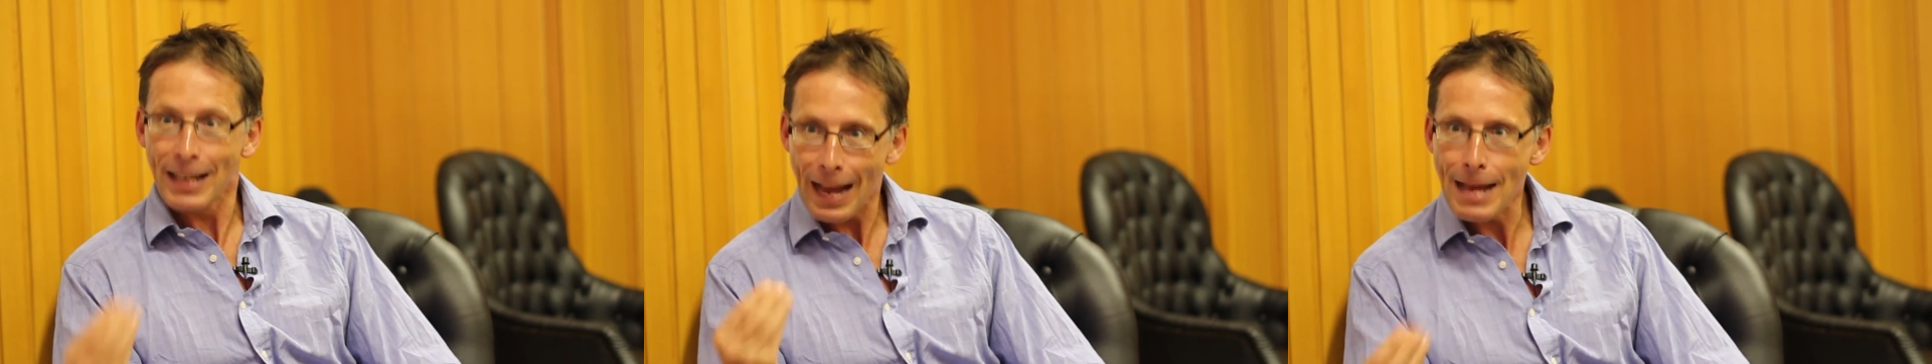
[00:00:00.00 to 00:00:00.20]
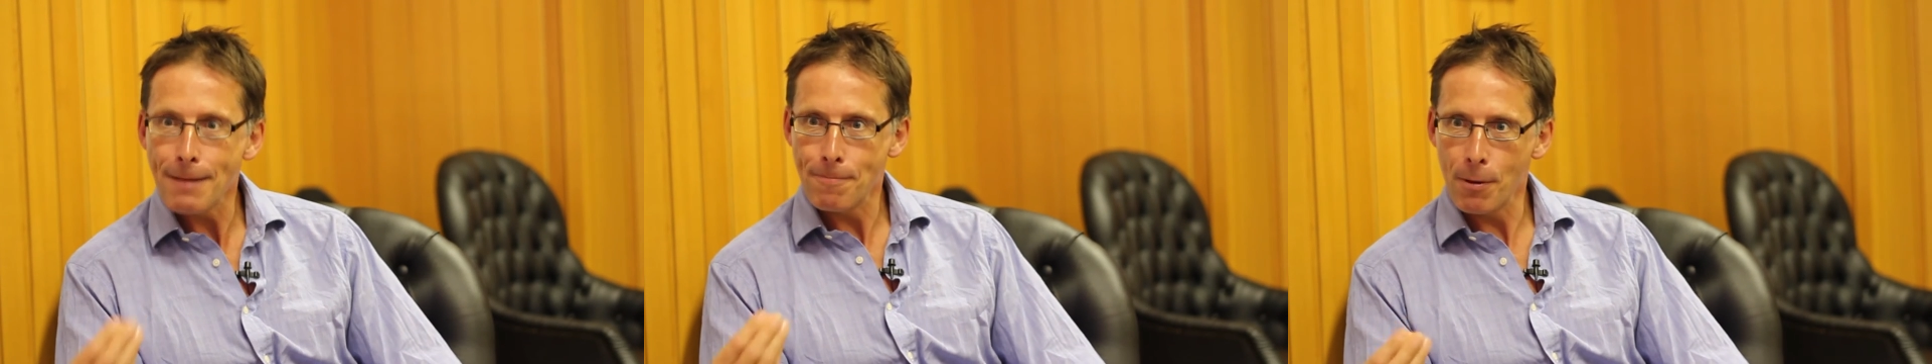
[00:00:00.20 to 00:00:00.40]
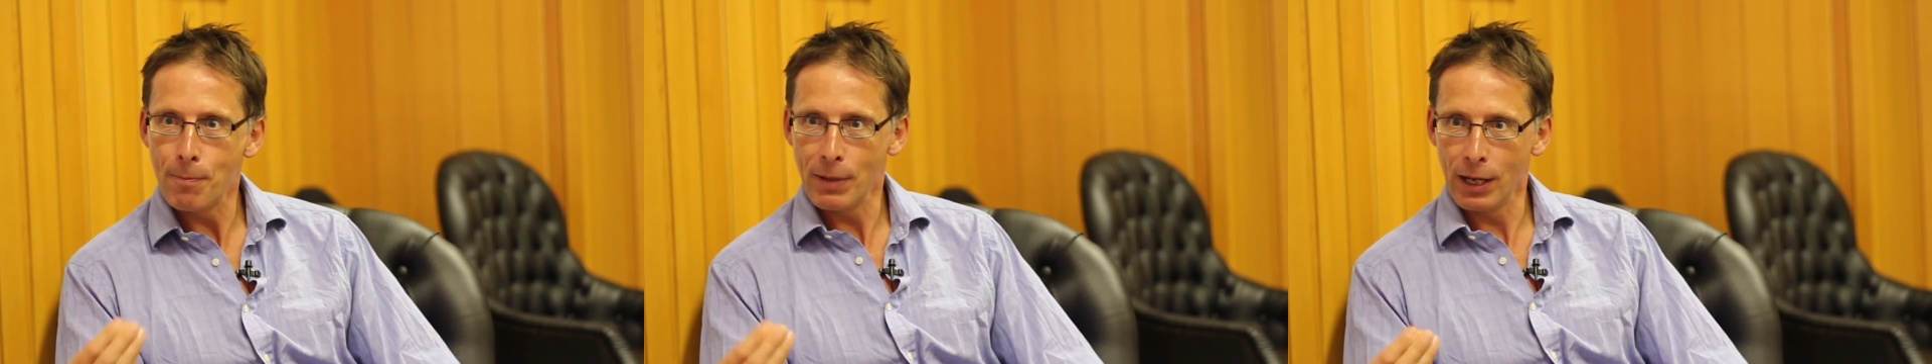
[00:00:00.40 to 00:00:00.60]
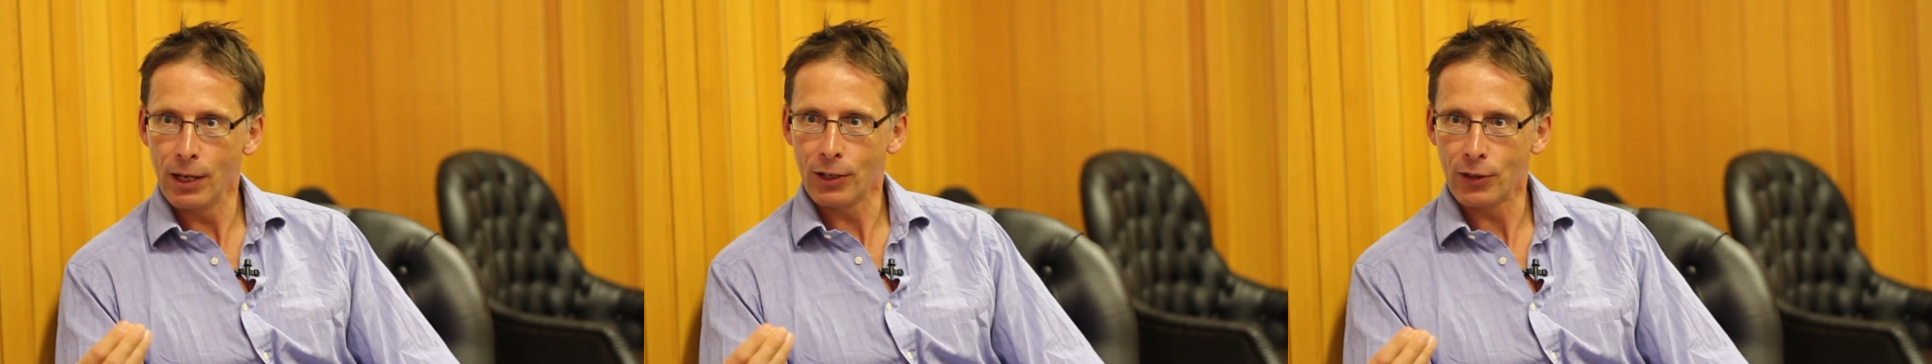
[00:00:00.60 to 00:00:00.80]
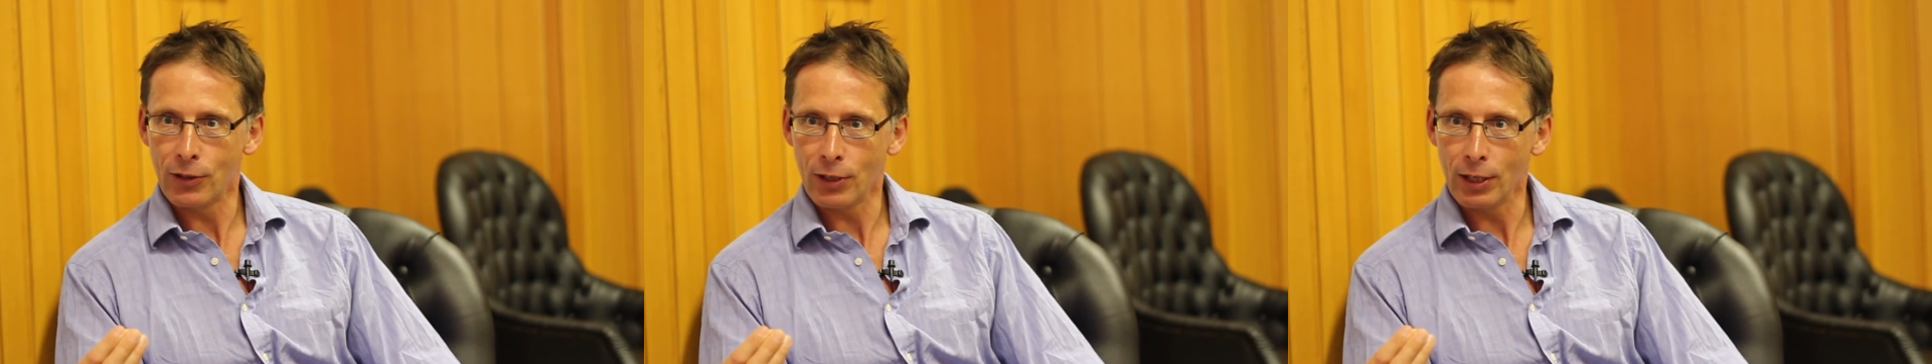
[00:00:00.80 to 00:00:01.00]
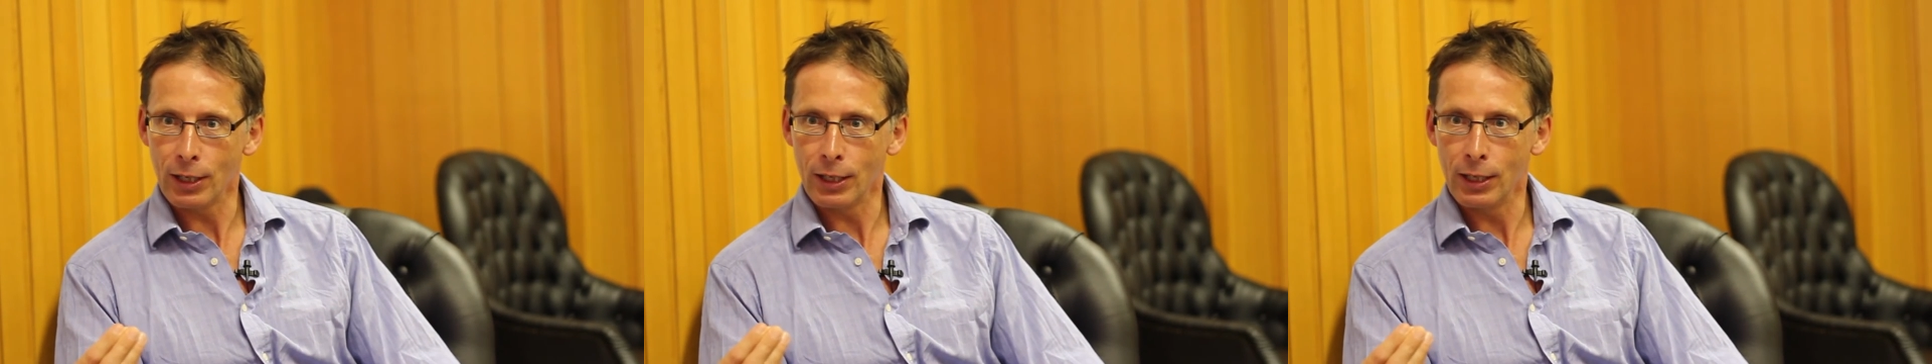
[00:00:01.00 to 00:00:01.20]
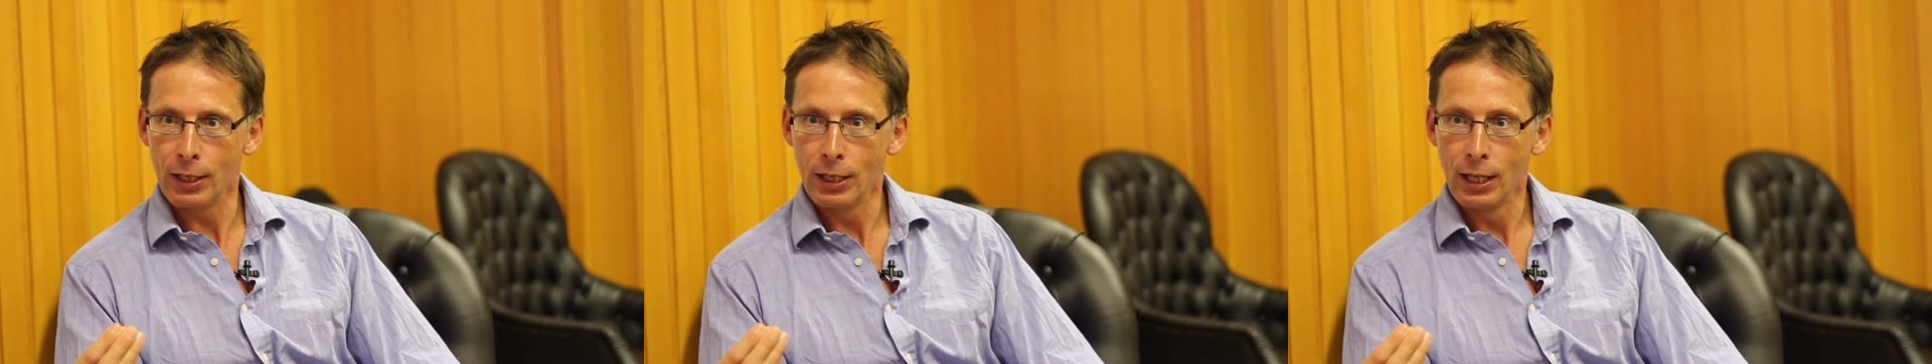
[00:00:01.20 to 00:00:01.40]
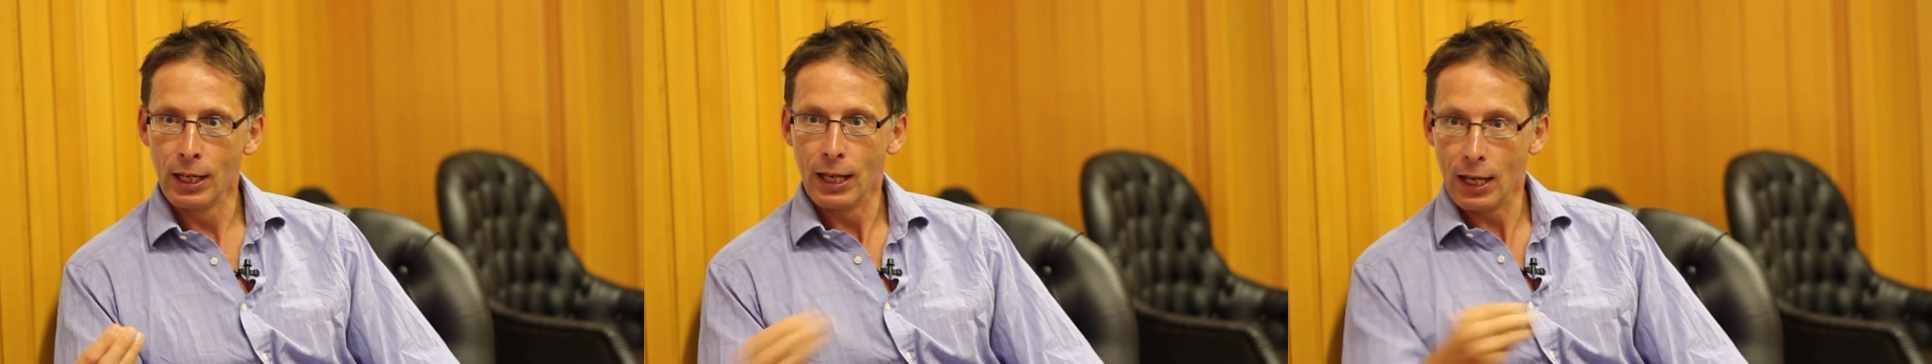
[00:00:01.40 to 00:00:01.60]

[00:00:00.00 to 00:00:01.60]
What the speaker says: capability